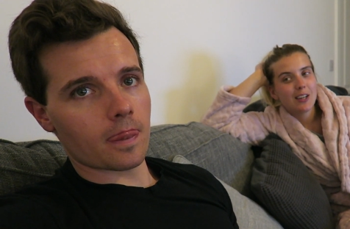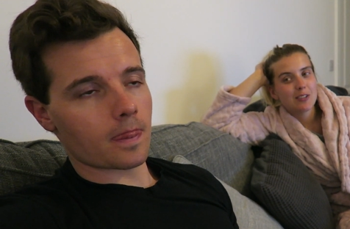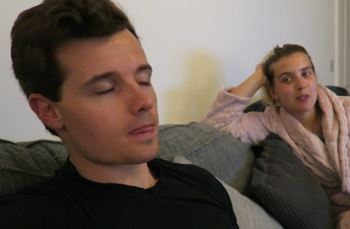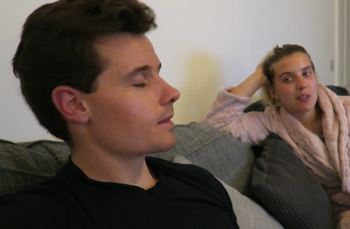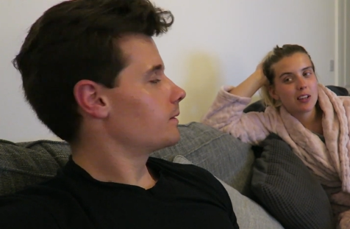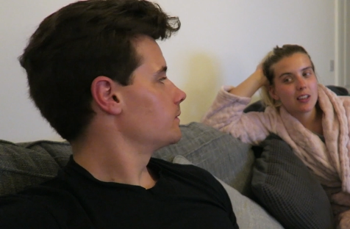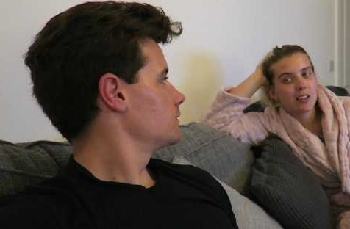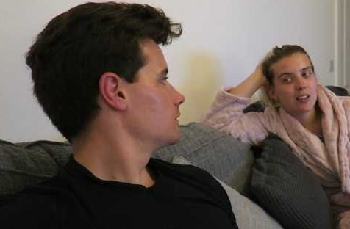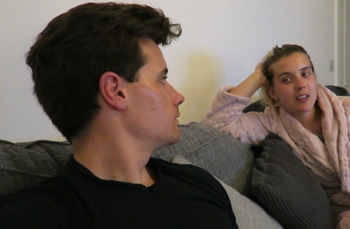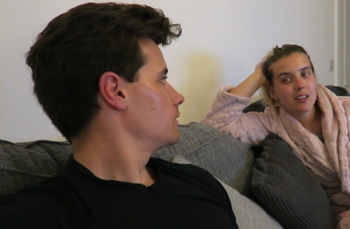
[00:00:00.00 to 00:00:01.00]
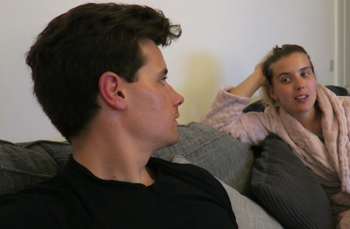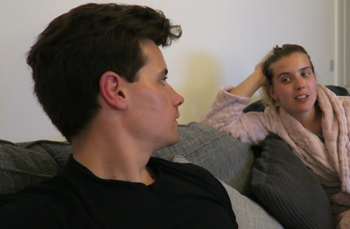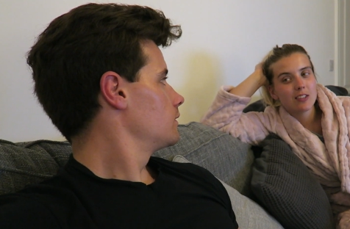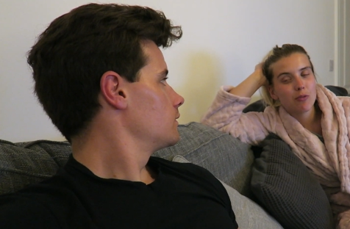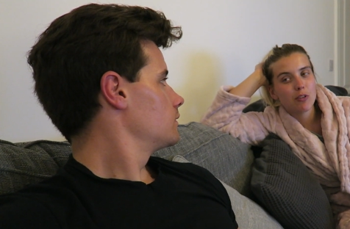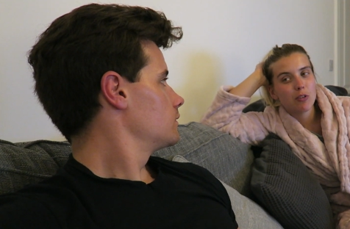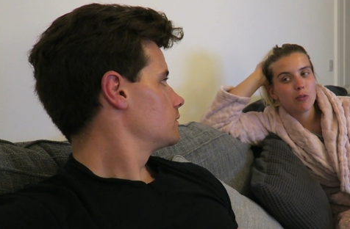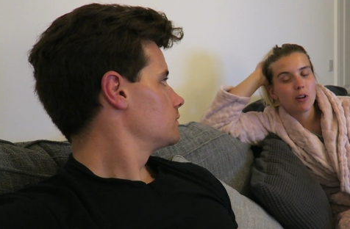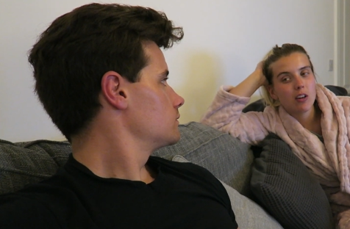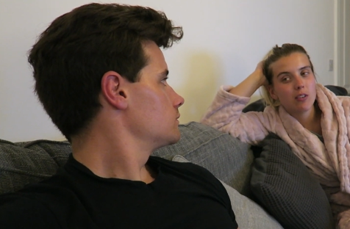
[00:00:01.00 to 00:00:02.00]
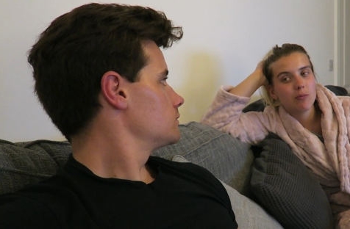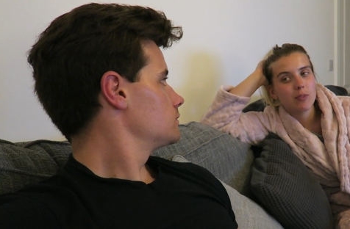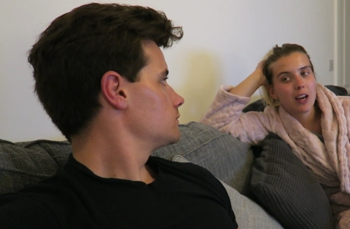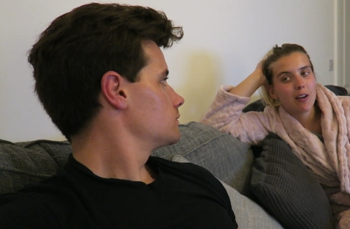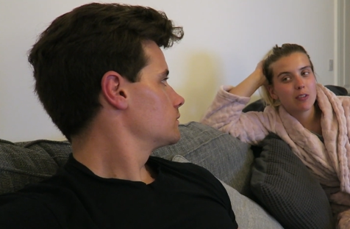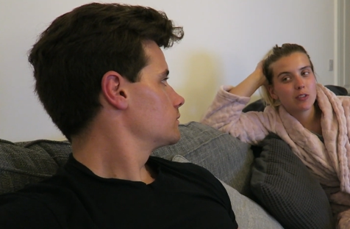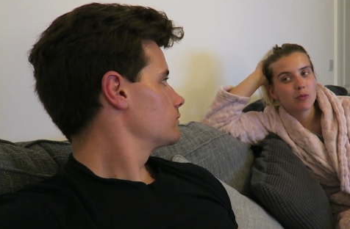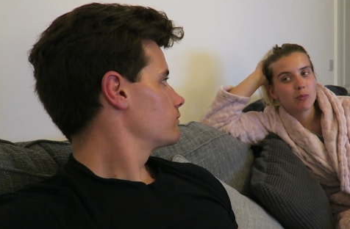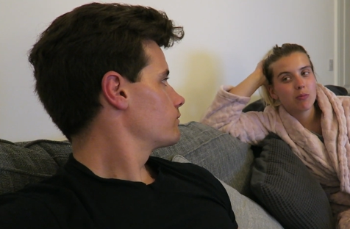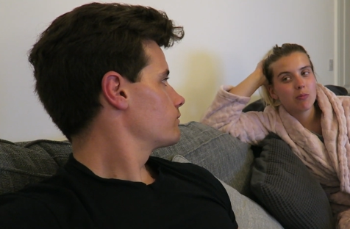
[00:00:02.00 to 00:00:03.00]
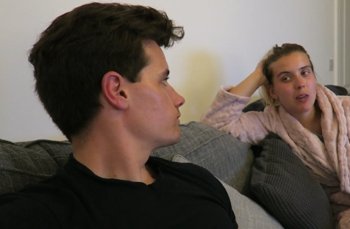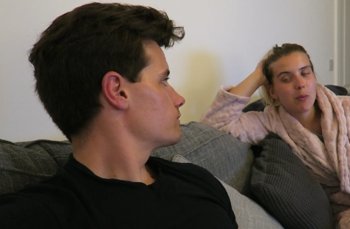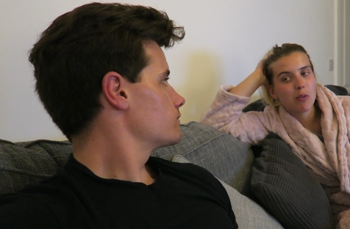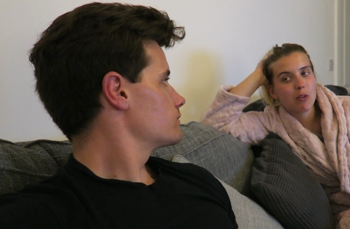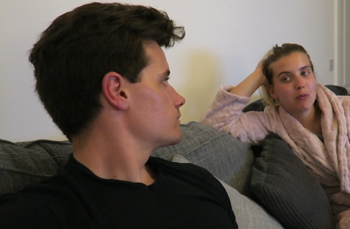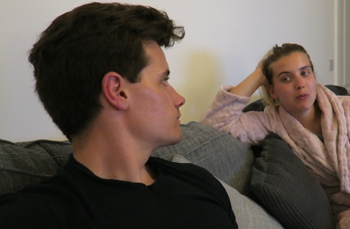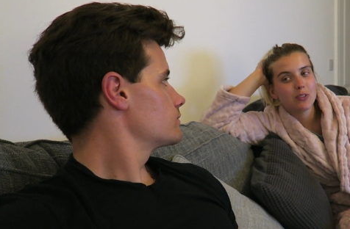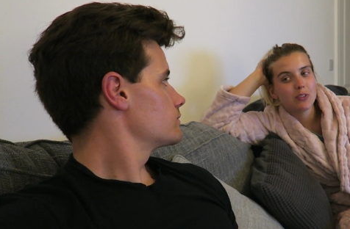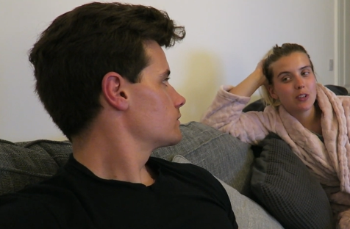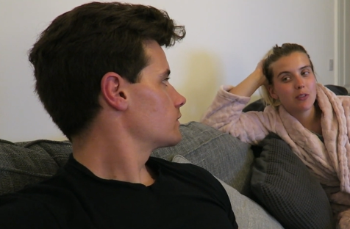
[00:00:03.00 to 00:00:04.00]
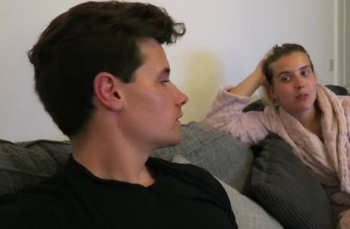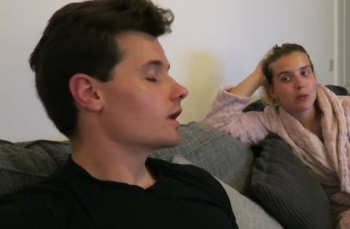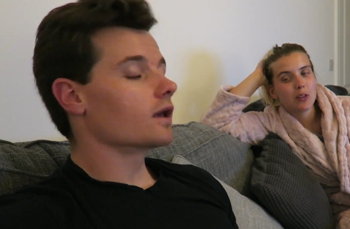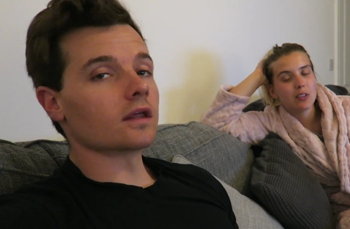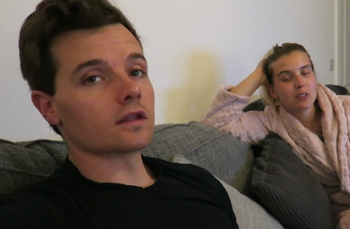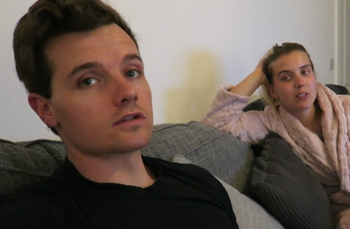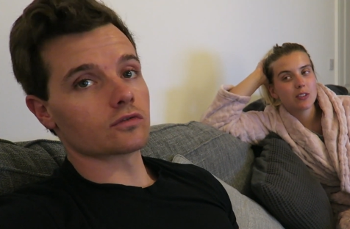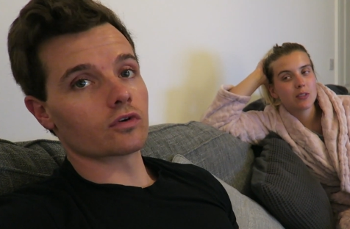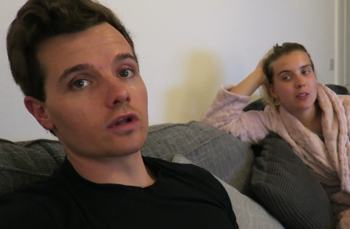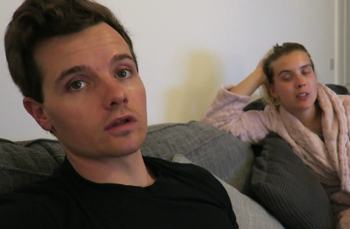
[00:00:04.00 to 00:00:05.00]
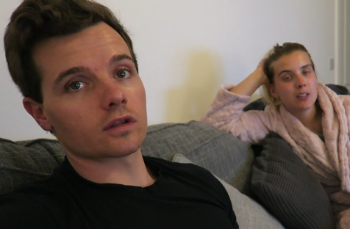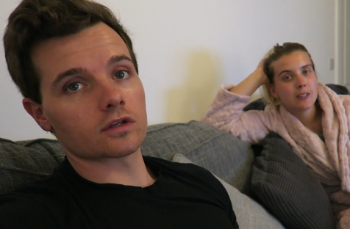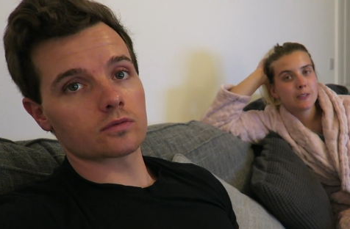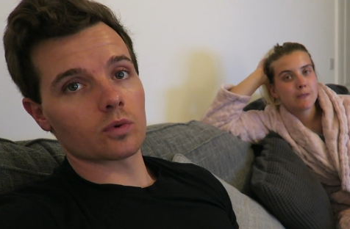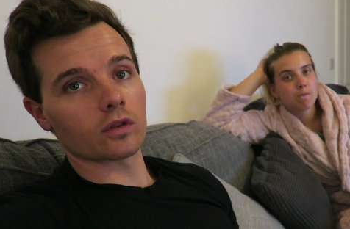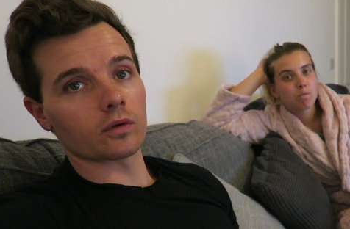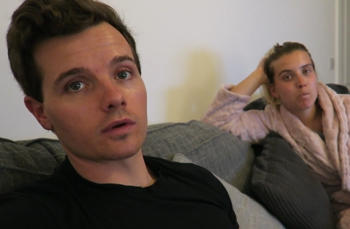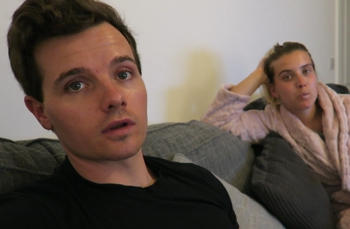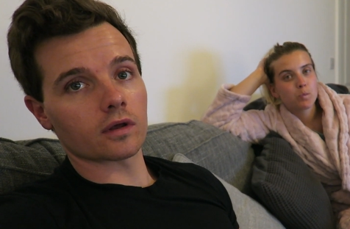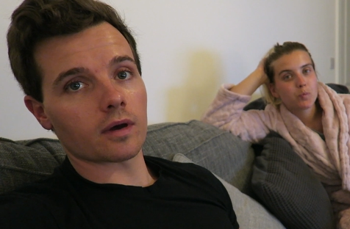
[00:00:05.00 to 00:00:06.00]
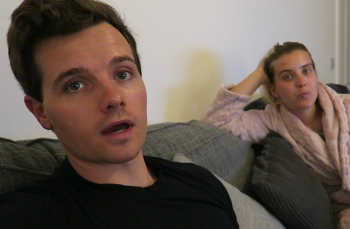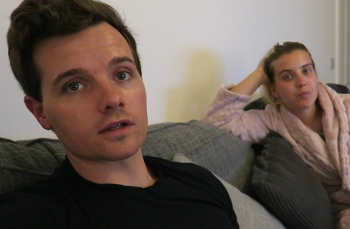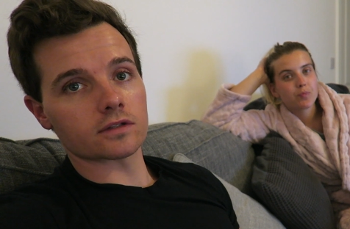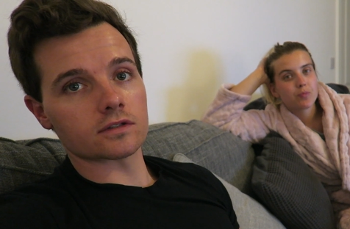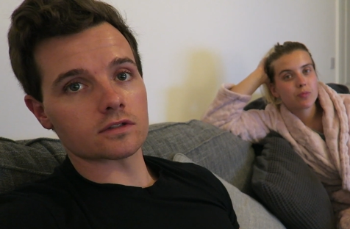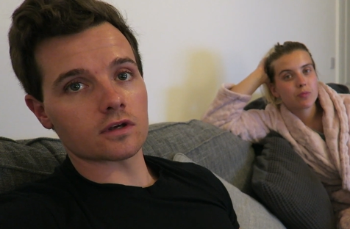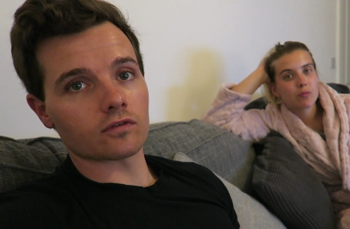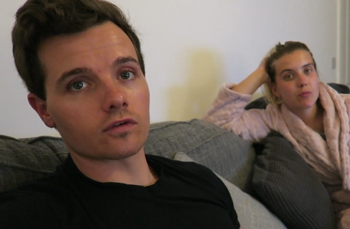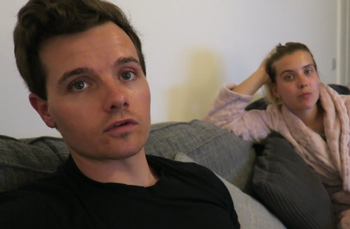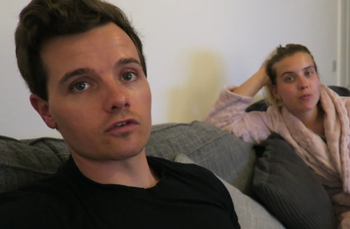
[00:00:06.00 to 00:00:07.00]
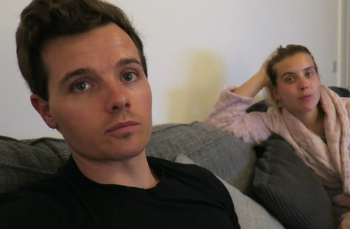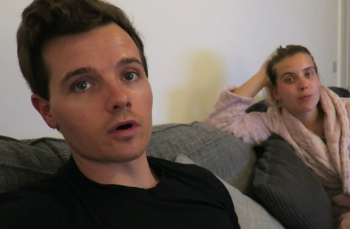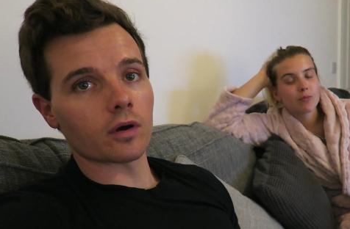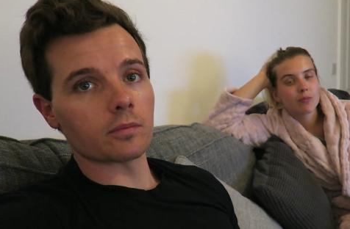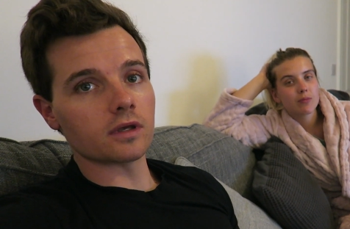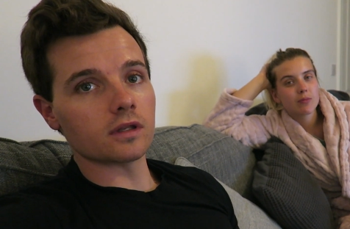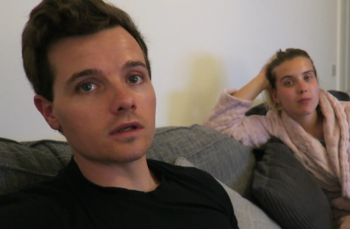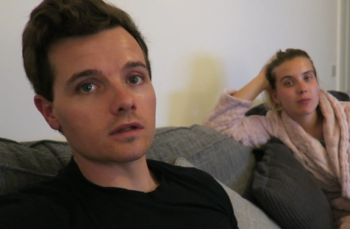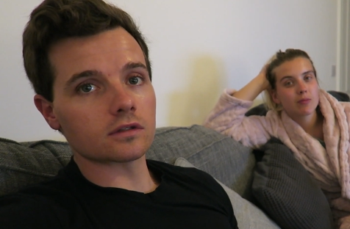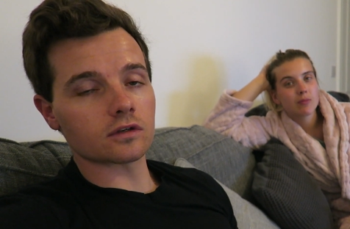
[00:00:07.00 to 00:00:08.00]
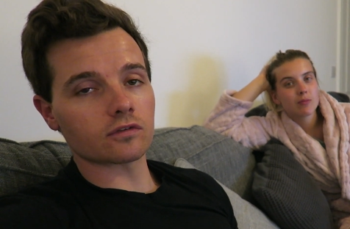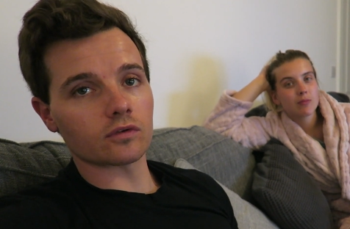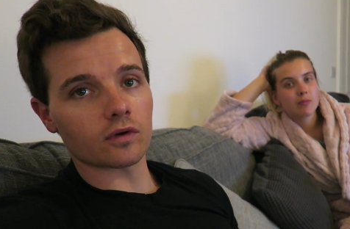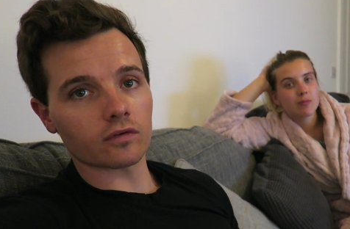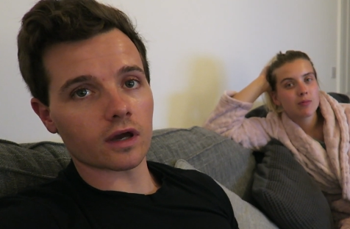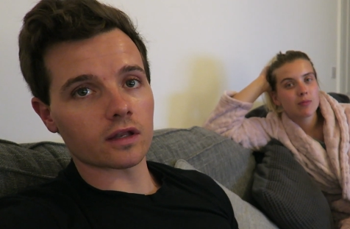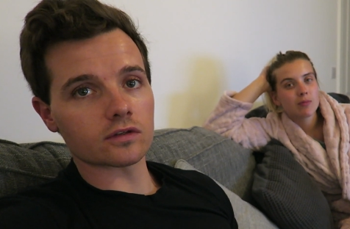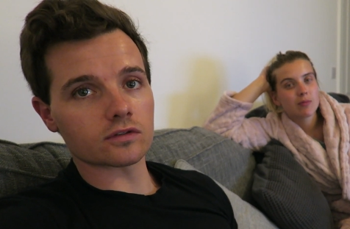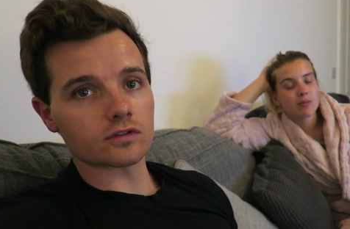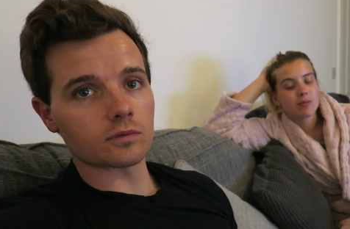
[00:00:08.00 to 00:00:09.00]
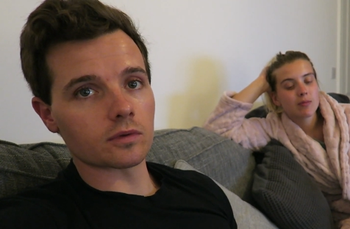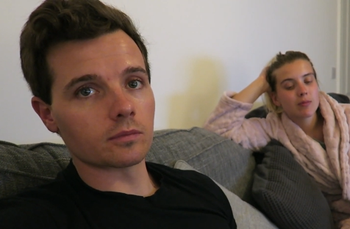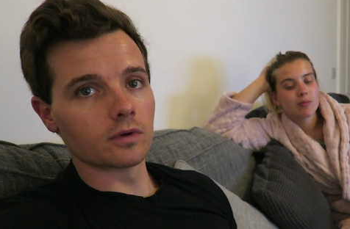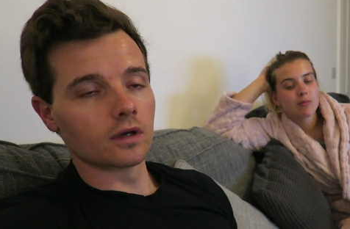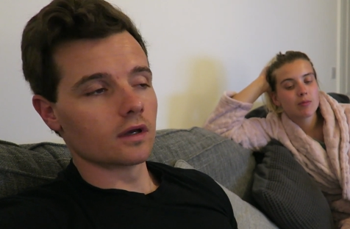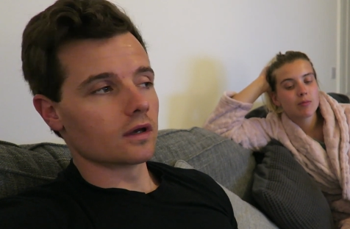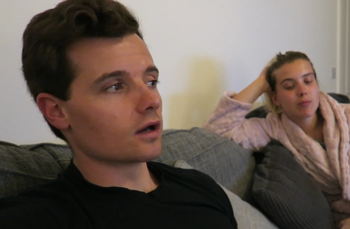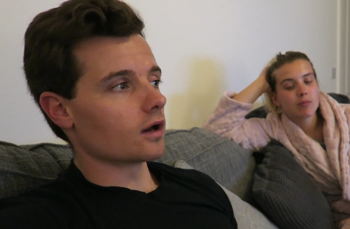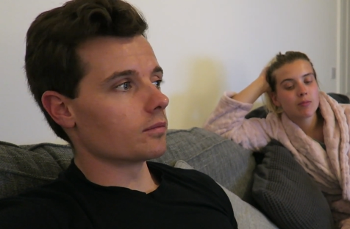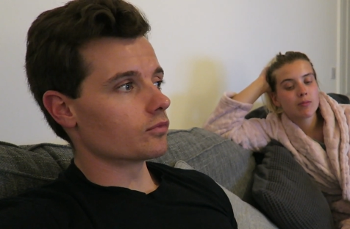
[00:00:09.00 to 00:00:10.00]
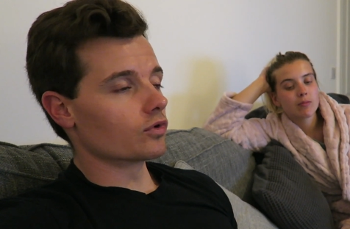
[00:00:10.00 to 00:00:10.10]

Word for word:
Speaker 1: I do think there's a few um, characters from Game of Thrones and stuff.
Speaker 2: Yeah, yeah. There's a really good. There's well-known uh, actors and stuff on from I M B D and stuff. You have a gander on some of them. Um,